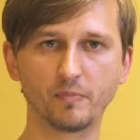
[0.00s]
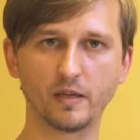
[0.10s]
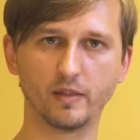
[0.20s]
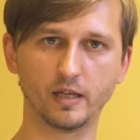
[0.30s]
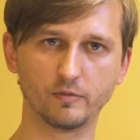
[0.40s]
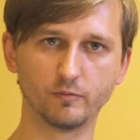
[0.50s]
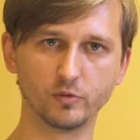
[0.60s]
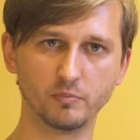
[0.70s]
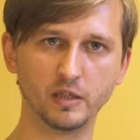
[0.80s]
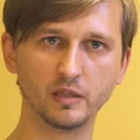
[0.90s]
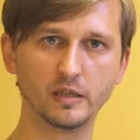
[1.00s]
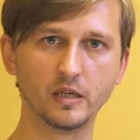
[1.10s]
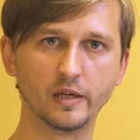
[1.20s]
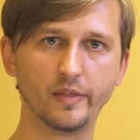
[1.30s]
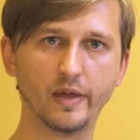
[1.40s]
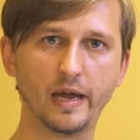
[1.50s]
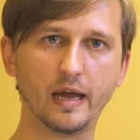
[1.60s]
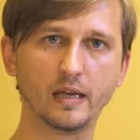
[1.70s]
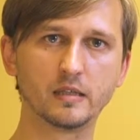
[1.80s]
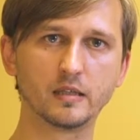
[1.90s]
And that would mean
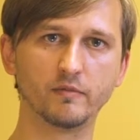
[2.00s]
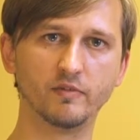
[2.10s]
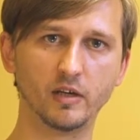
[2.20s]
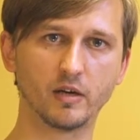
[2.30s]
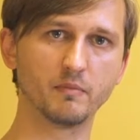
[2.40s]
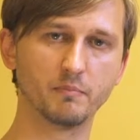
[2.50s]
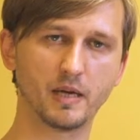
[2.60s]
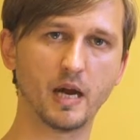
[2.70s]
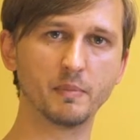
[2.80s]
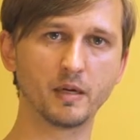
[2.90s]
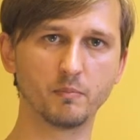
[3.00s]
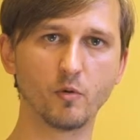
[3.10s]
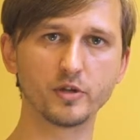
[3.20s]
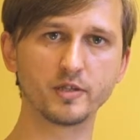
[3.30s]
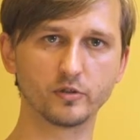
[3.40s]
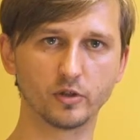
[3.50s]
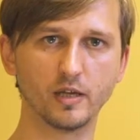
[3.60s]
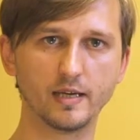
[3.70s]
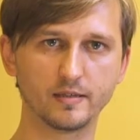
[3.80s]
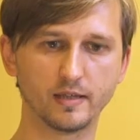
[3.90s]
that we are becoming more
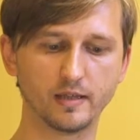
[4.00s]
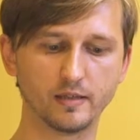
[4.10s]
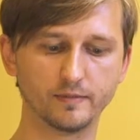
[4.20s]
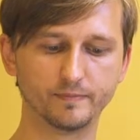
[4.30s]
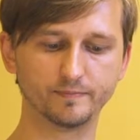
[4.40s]
centralized again.